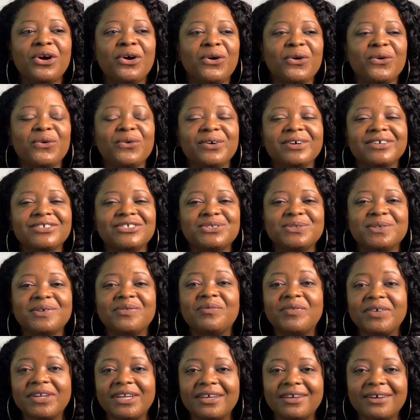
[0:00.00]
or do a
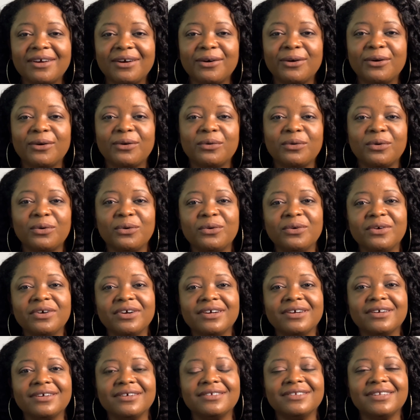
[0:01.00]
video
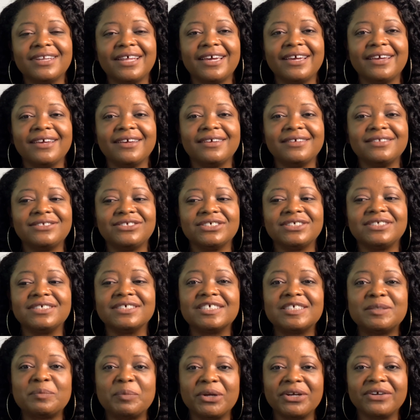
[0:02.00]
or like just
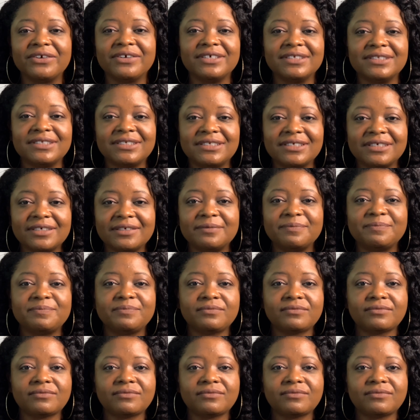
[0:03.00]
experience it